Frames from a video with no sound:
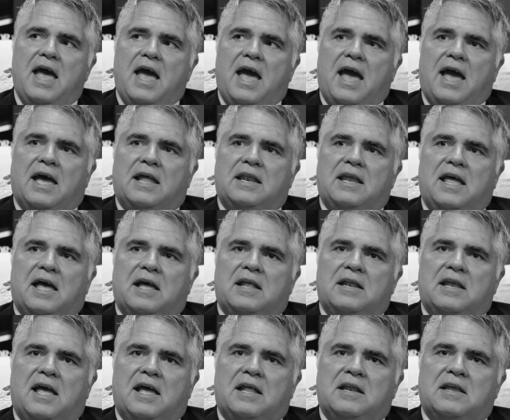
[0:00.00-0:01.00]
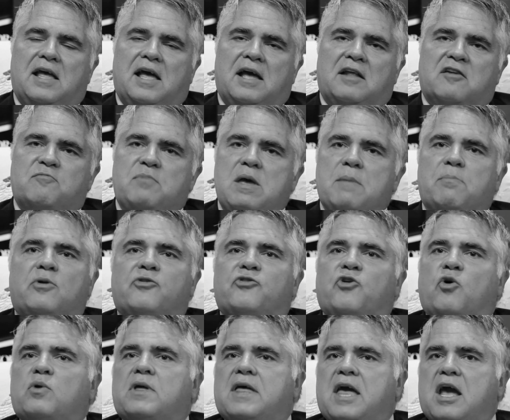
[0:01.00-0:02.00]
And, and, and, and if people
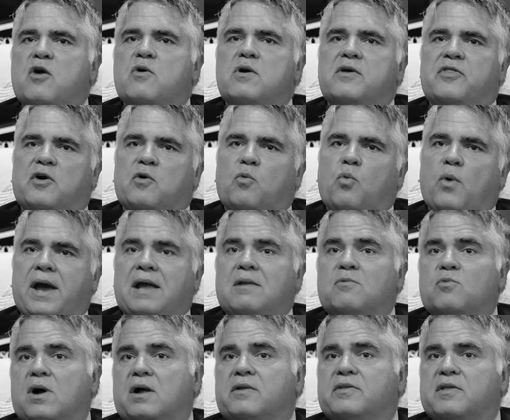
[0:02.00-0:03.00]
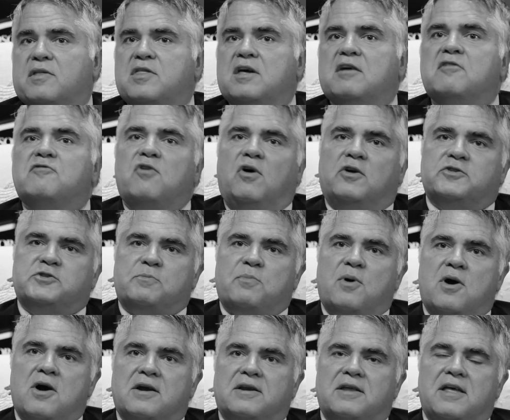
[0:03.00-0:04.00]
don't carry their weight, well, the thing falls
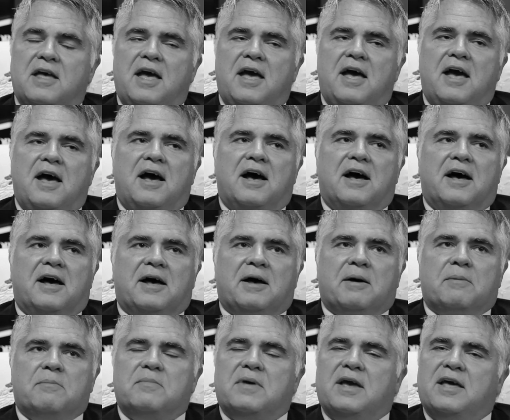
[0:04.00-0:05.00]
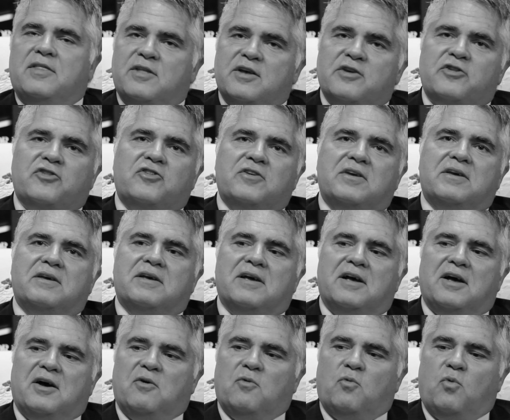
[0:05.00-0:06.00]
apart. Um, in this
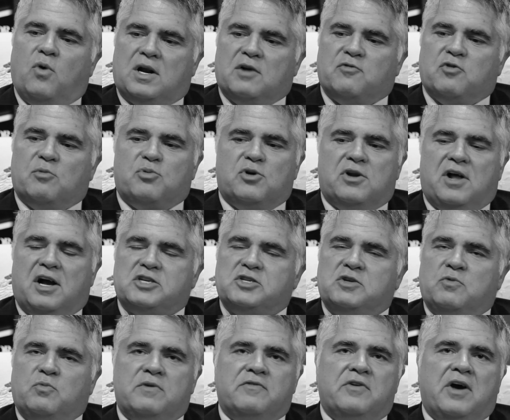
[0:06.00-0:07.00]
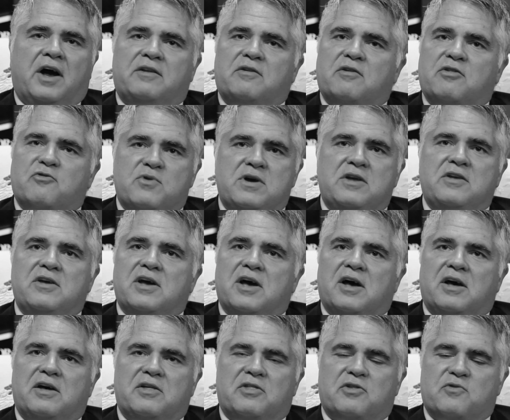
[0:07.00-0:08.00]
uh, wonderful production, we've got three,
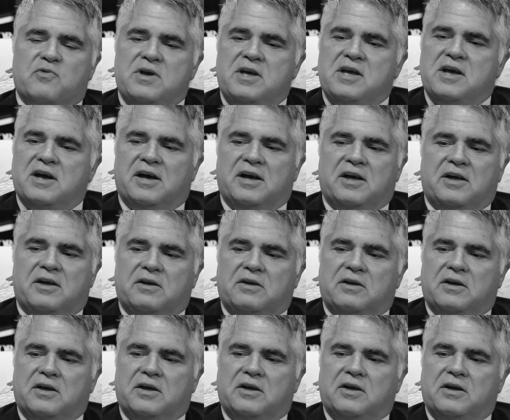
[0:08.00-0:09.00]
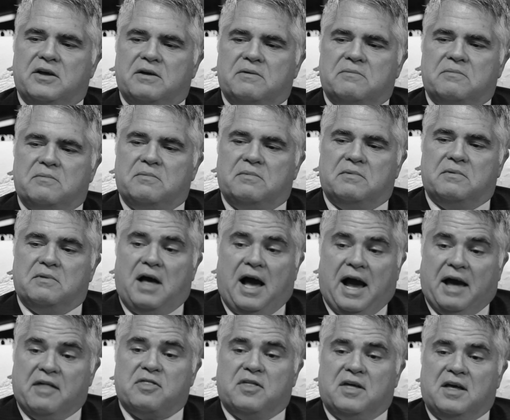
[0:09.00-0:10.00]
uh, three uh, uh,
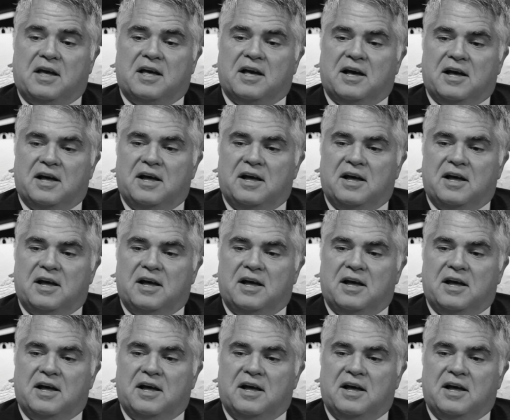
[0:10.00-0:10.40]
I think,